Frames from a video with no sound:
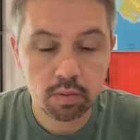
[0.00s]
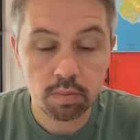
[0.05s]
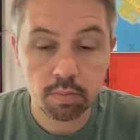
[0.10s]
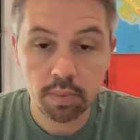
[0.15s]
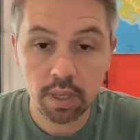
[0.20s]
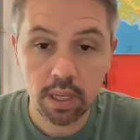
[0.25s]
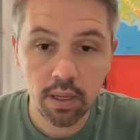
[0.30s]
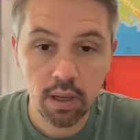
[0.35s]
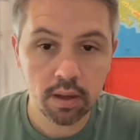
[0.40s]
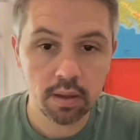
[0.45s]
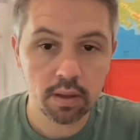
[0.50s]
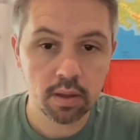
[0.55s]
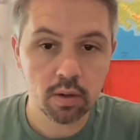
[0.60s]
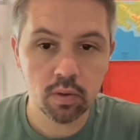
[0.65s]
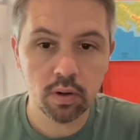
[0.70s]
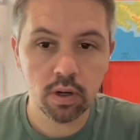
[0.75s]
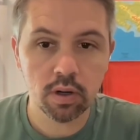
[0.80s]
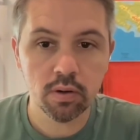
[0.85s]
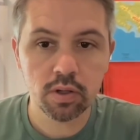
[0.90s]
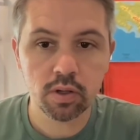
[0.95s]
with me,
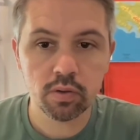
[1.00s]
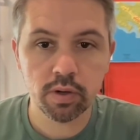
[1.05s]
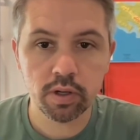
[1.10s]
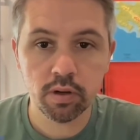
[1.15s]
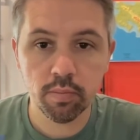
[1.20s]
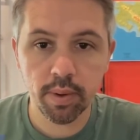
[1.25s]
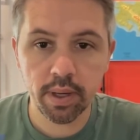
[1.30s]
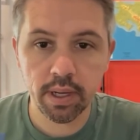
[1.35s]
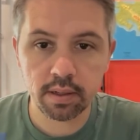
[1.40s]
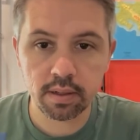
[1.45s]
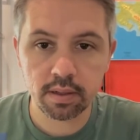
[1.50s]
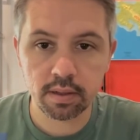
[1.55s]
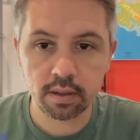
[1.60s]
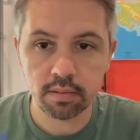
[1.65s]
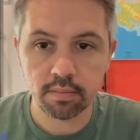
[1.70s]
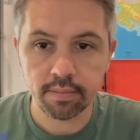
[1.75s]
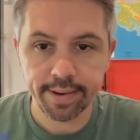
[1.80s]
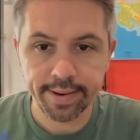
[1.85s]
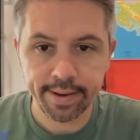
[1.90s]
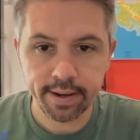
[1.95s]
your host, Richard
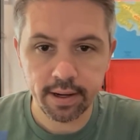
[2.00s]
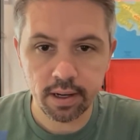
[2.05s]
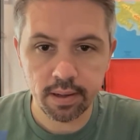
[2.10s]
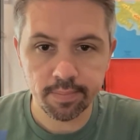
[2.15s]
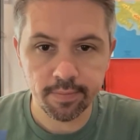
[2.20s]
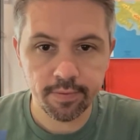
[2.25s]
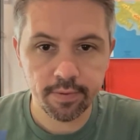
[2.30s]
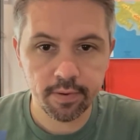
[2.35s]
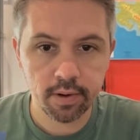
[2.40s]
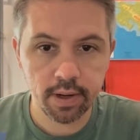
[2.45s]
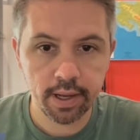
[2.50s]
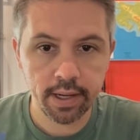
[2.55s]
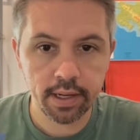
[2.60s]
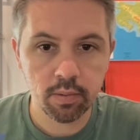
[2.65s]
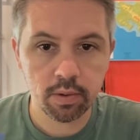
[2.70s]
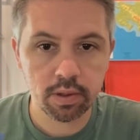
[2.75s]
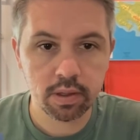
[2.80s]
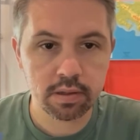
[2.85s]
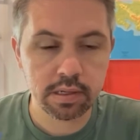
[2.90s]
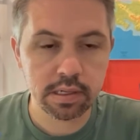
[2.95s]
Beckson. Um, for
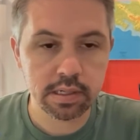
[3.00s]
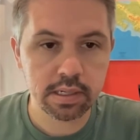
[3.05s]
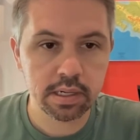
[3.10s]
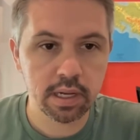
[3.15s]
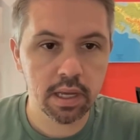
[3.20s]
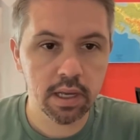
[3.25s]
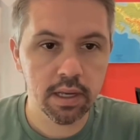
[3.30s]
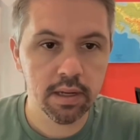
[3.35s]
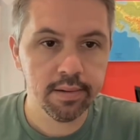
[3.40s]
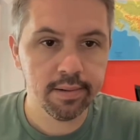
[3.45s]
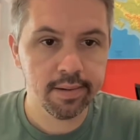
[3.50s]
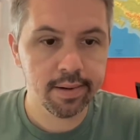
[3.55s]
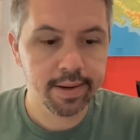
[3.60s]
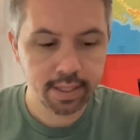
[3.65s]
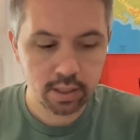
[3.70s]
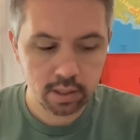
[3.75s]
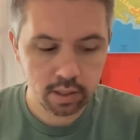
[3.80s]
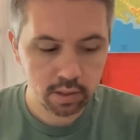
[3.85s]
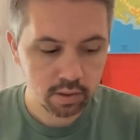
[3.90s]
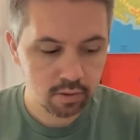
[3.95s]
anyone that's listening in,
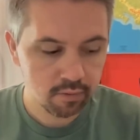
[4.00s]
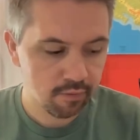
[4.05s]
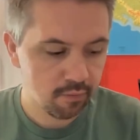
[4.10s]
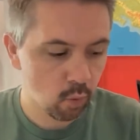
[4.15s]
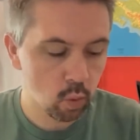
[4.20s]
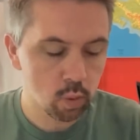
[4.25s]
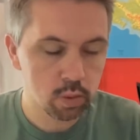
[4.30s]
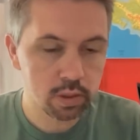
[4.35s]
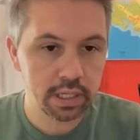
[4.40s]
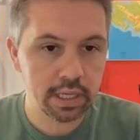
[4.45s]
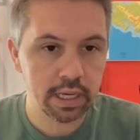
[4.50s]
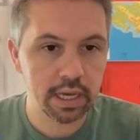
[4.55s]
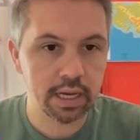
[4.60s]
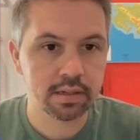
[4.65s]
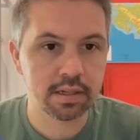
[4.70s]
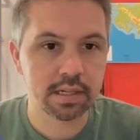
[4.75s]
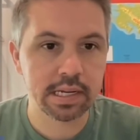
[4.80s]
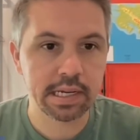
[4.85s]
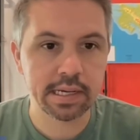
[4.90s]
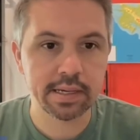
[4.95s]
I turned 40
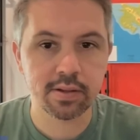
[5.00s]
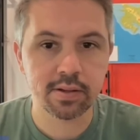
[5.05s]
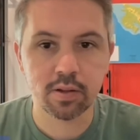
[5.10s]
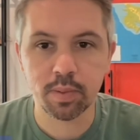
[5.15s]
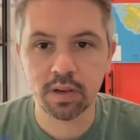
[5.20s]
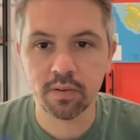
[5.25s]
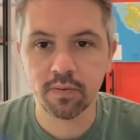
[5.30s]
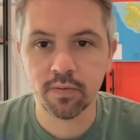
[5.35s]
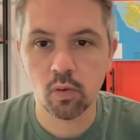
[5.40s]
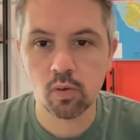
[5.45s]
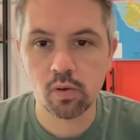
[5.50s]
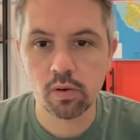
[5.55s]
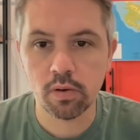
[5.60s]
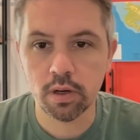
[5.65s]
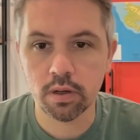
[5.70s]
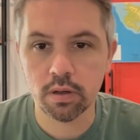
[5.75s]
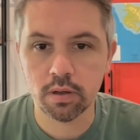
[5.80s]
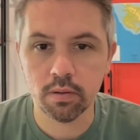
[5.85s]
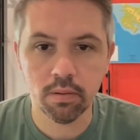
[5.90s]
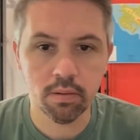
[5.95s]
yesterday, so the big
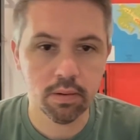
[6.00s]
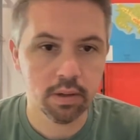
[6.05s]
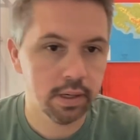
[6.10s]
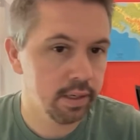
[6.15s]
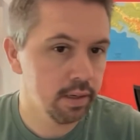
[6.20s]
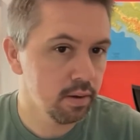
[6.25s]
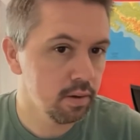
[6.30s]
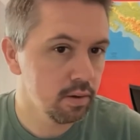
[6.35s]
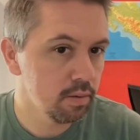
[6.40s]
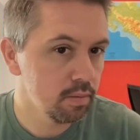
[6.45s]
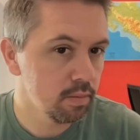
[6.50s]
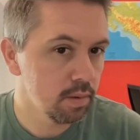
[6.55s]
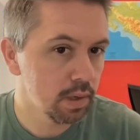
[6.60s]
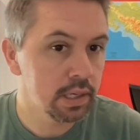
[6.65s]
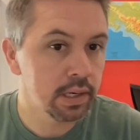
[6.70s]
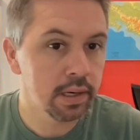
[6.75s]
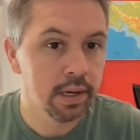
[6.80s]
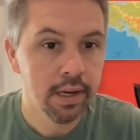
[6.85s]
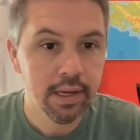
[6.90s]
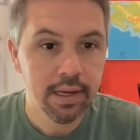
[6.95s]
4 I know
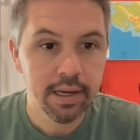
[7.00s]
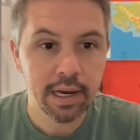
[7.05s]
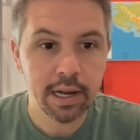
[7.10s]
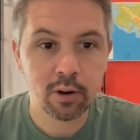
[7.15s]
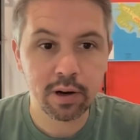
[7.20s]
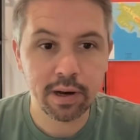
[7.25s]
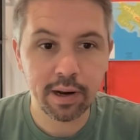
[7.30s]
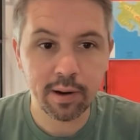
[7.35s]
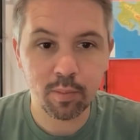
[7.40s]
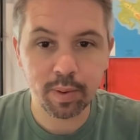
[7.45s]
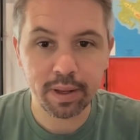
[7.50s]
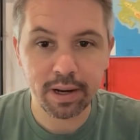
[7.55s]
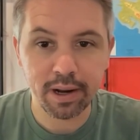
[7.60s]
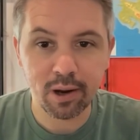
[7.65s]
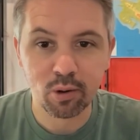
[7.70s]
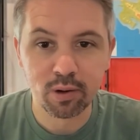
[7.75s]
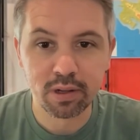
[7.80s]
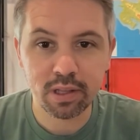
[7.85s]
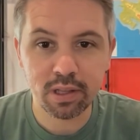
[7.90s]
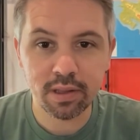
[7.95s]
uh, I look a little bit
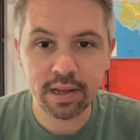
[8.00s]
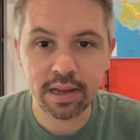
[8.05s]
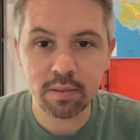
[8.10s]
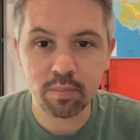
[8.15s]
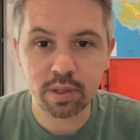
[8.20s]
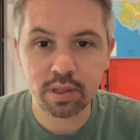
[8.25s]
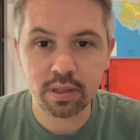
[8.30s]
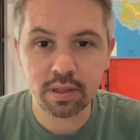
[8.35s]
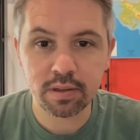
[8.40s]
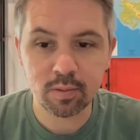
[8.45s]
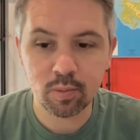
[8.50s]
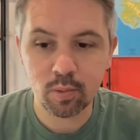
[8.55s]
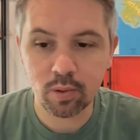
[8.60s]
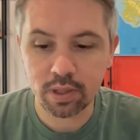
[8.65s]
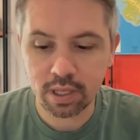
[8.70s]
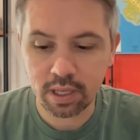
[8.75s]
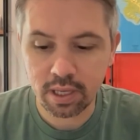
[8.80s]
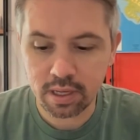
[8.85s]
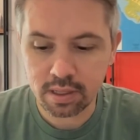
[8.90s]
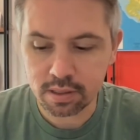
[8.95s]
older than that, but that's
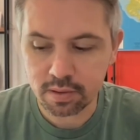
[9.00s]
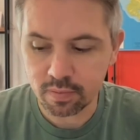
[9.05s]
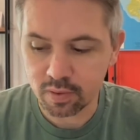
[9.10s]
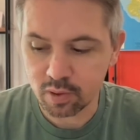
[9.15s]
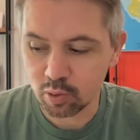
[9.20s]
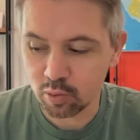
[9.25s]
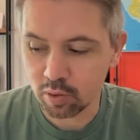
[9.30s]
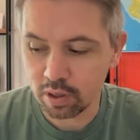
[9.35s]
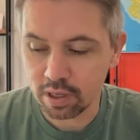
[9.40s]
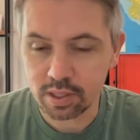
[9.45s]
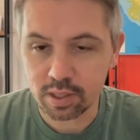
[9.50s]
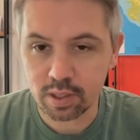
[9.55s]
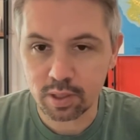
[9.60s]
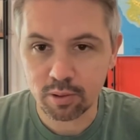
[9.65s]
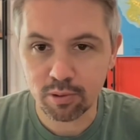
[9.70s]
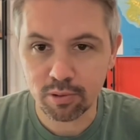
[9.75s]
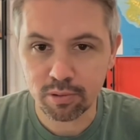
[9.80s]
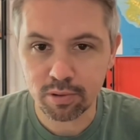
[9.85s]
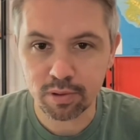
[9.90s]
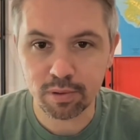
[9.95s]
what years of stress
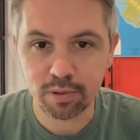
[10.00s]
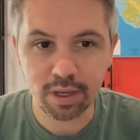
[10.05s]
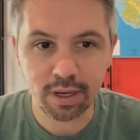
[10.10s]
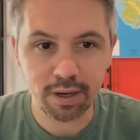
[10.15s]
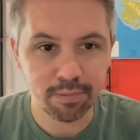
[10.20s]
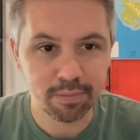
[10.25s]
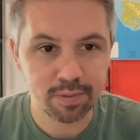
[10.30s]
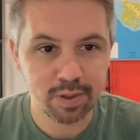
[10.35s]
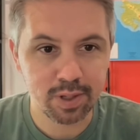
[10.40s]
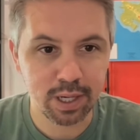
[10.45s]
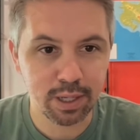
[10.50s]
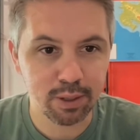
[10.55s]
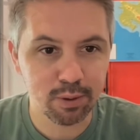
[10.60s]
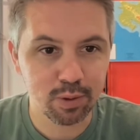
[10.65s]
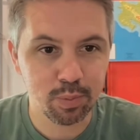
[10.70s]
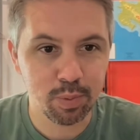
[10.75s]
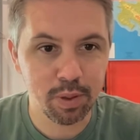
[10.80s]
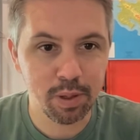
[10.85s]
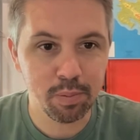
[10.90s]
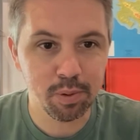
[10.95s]
do to you
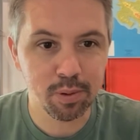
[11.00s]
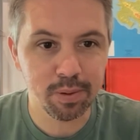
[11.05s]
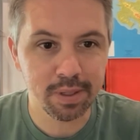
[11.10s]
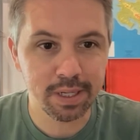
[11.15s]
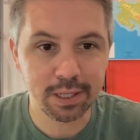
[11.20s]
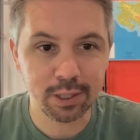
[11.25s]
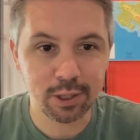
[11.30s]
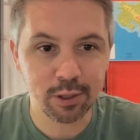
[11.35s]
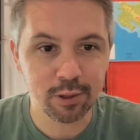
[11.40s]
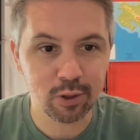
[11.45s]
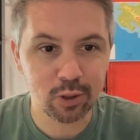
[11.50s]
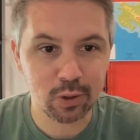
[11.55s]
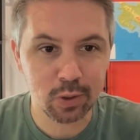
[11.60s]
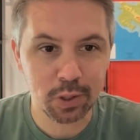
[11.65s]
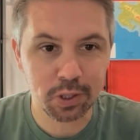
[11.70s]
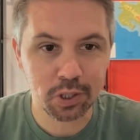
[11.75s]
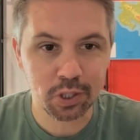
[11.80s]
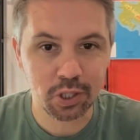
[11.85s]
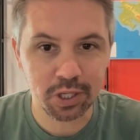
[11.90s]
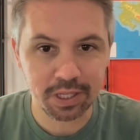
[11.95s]
salespeople and
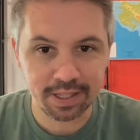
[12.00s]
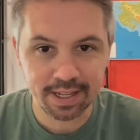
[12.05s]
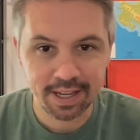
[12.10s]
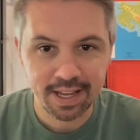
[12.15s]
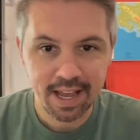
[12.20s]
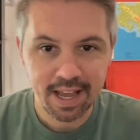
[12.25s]
construction.